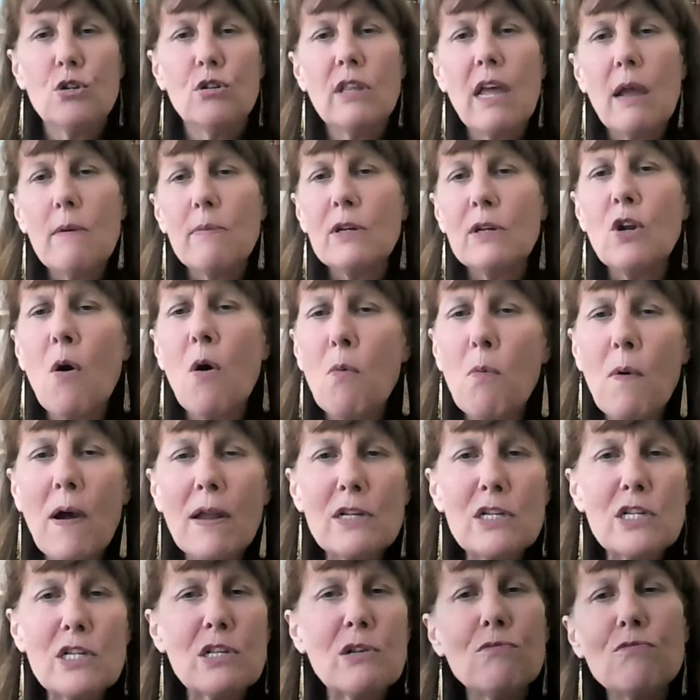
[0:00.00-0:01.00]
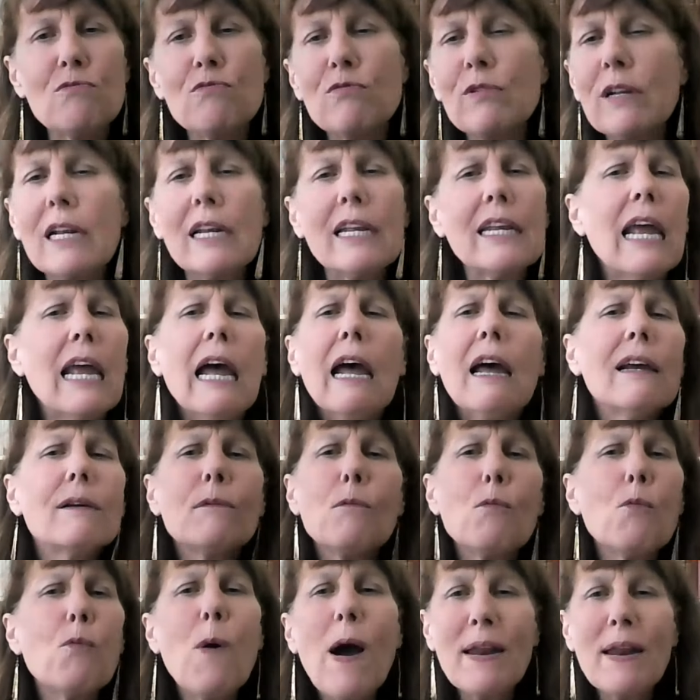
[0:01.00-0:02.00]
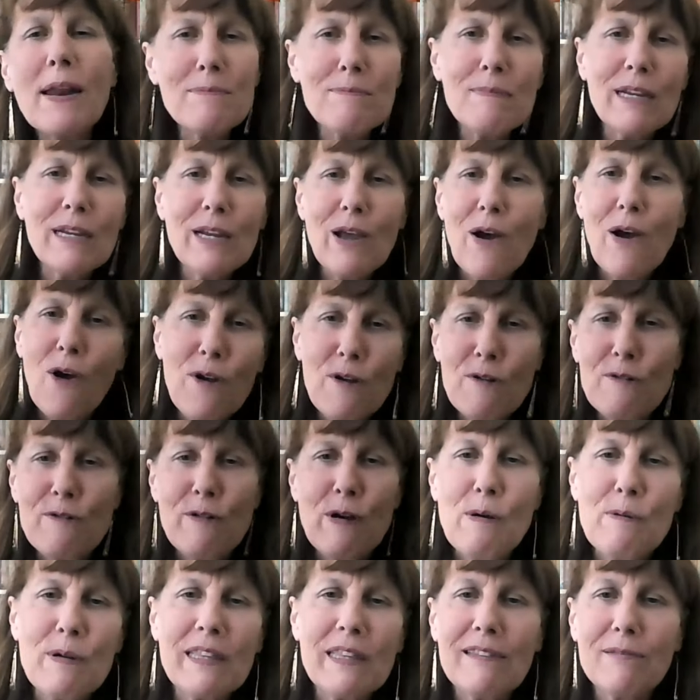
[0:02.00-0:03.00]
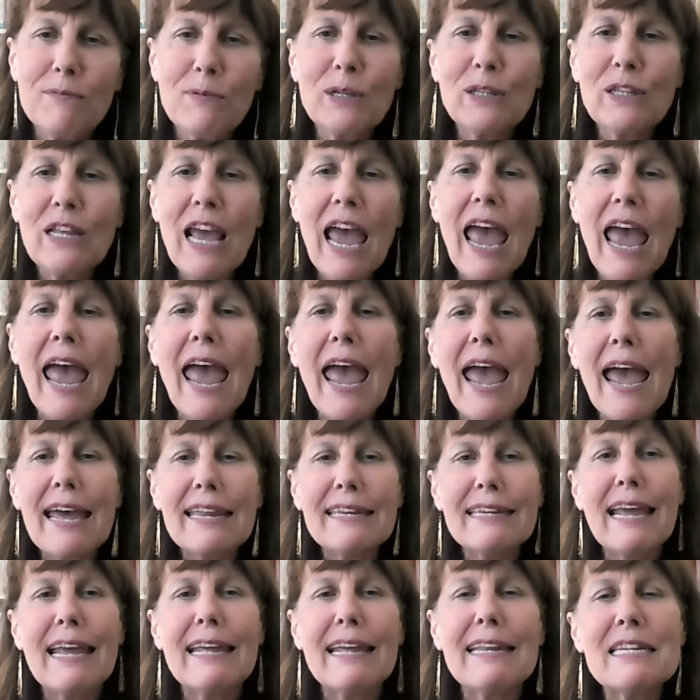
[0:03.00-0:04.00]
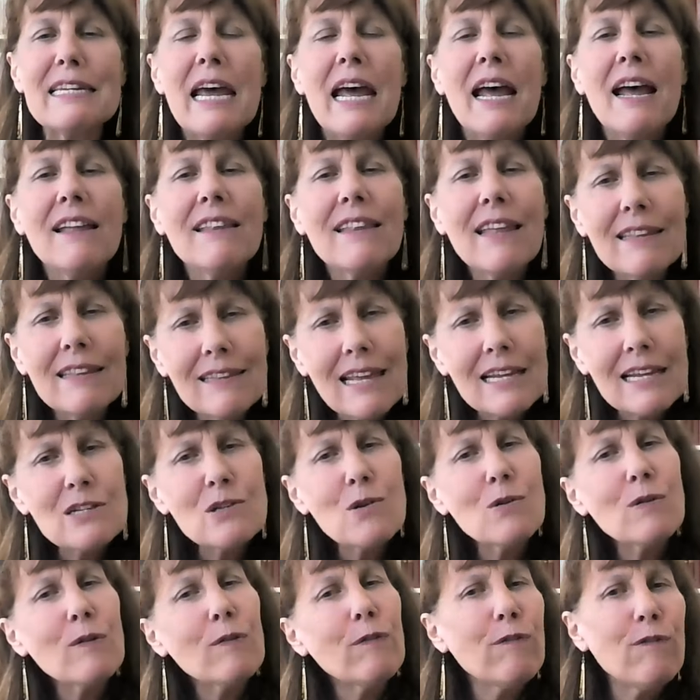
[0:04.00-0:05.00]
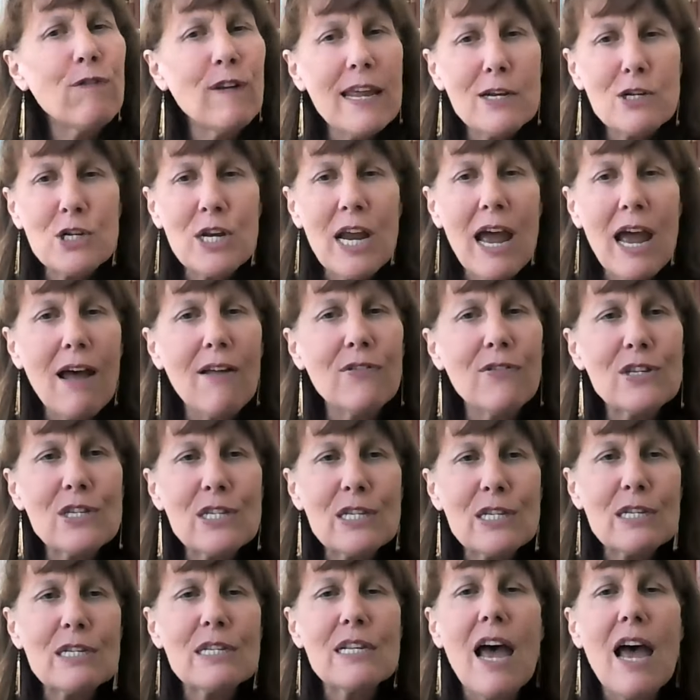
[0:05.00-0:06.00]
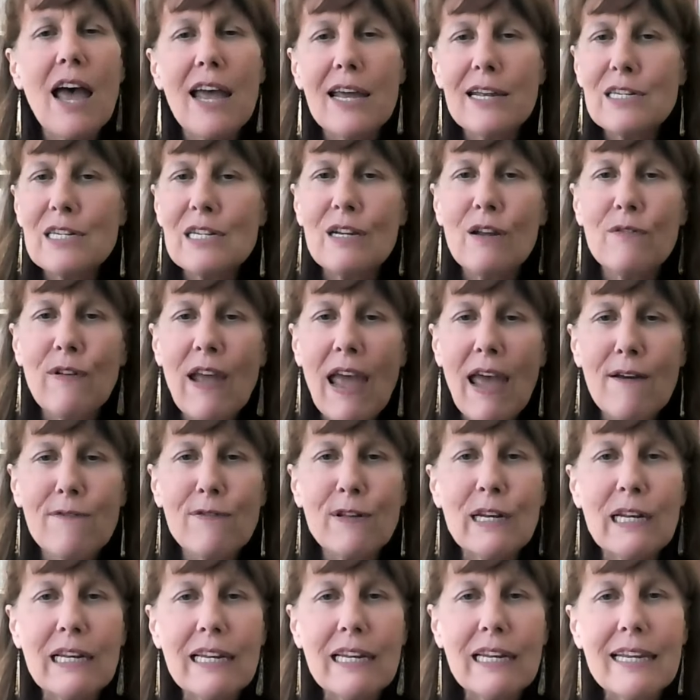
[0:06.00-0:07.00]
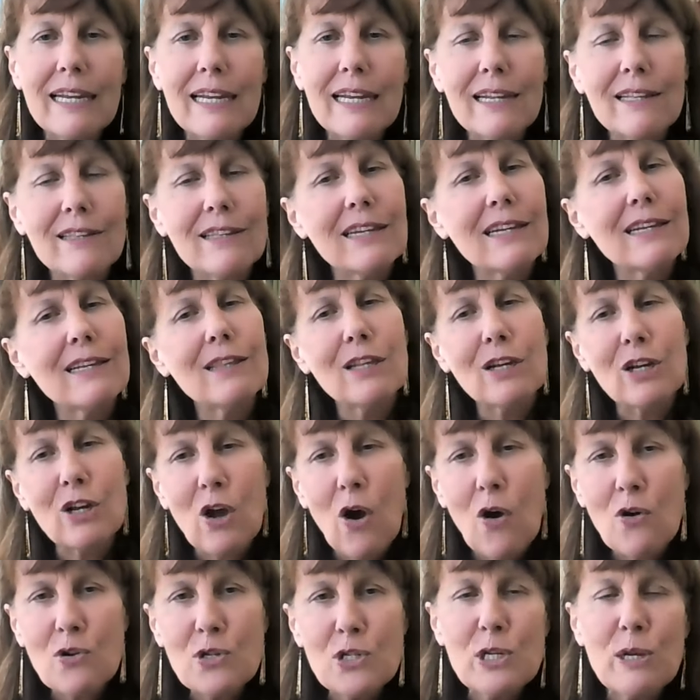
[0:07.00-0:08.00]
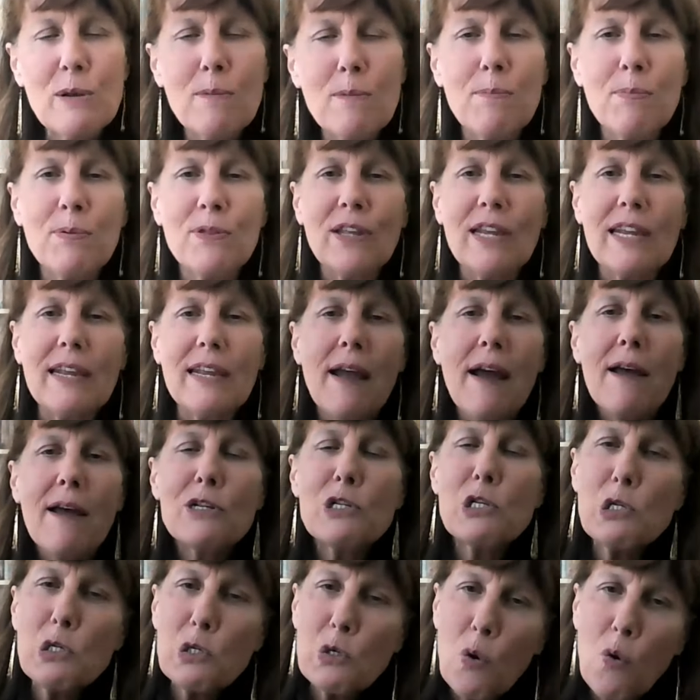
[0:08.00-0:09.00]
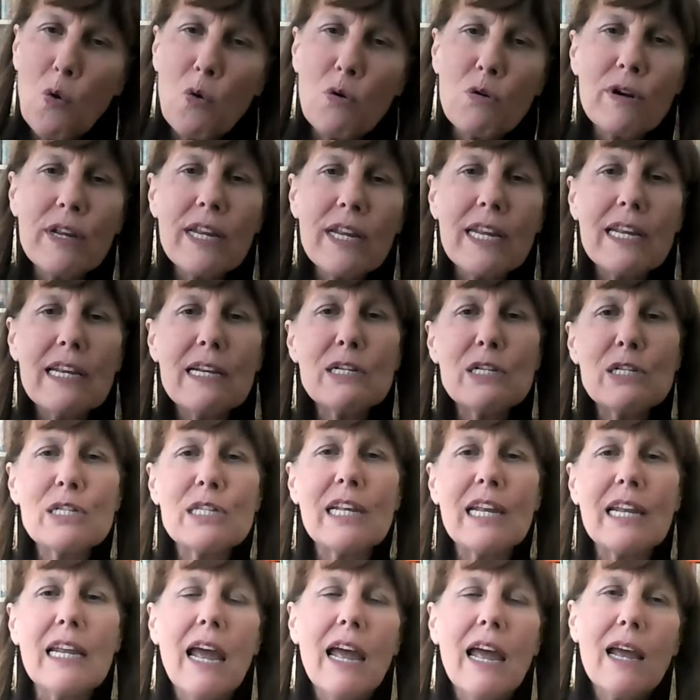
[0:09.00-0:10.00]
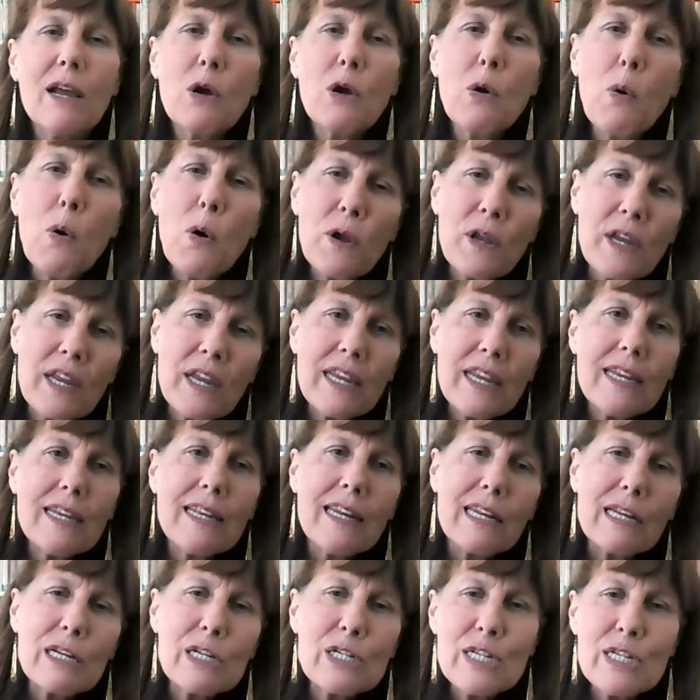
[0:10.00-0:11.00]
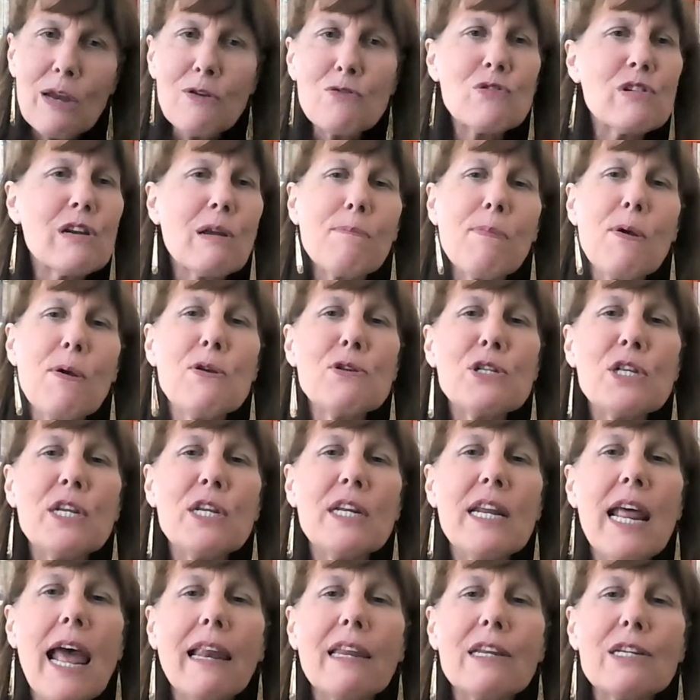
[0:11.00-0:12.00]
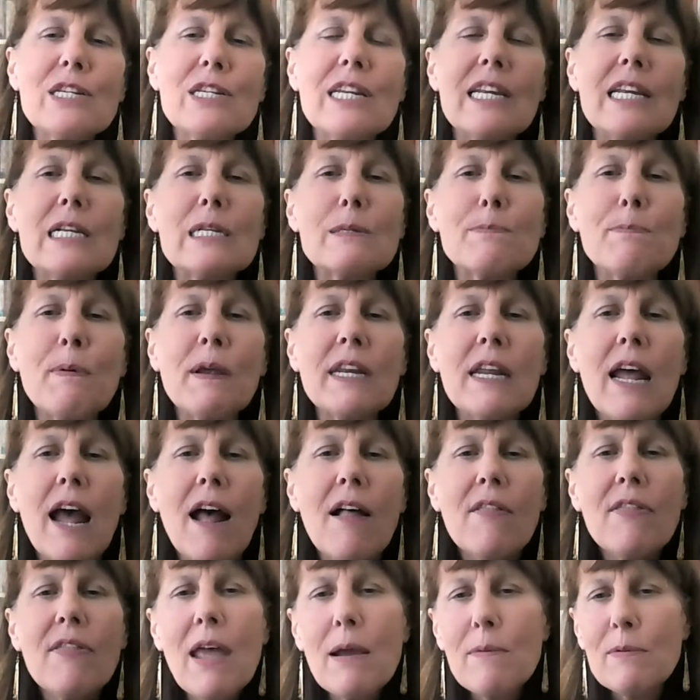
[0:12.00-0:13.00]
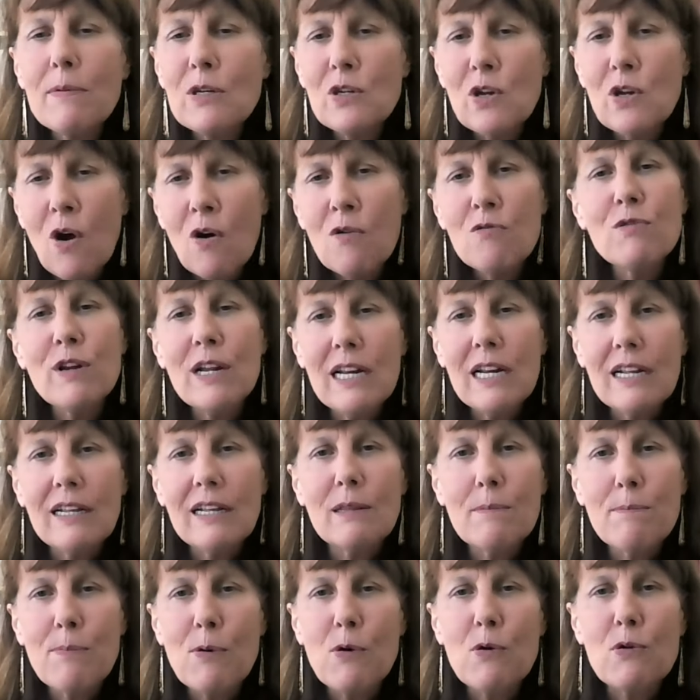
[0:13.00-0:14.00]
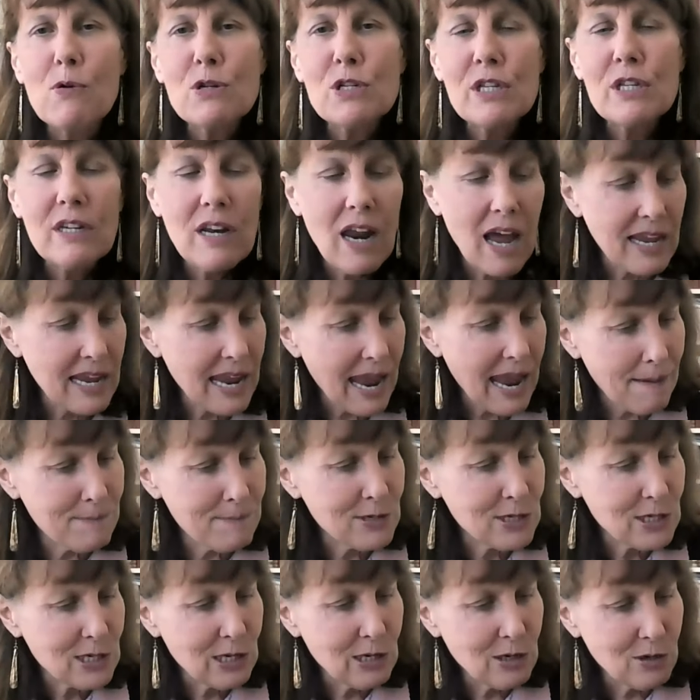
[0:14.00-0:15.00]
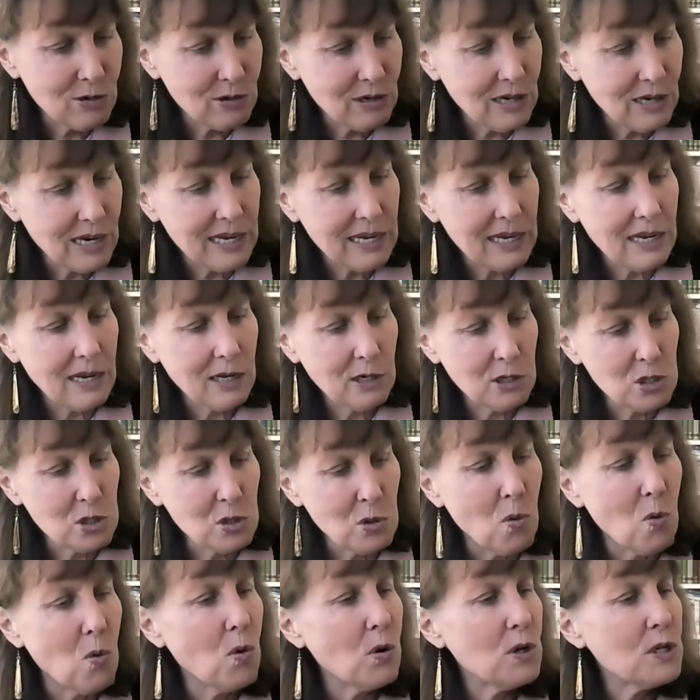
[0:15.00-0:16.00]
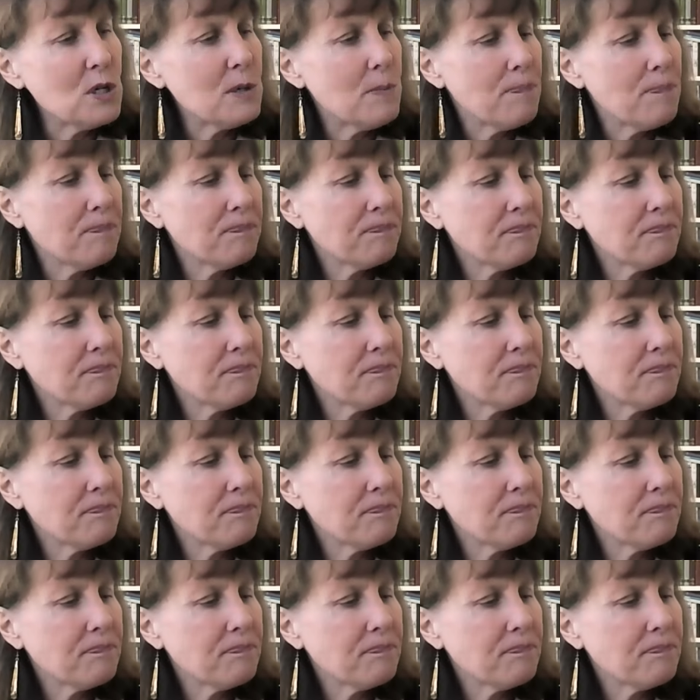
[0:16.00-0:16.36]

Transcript: to. They were not ones that really won me over with, with Anne and they sort of flesh out the society of Avonlea, the, the gossip, the stories, the quirky and eccentric personalities, but they were not really the books that I absolutely adored.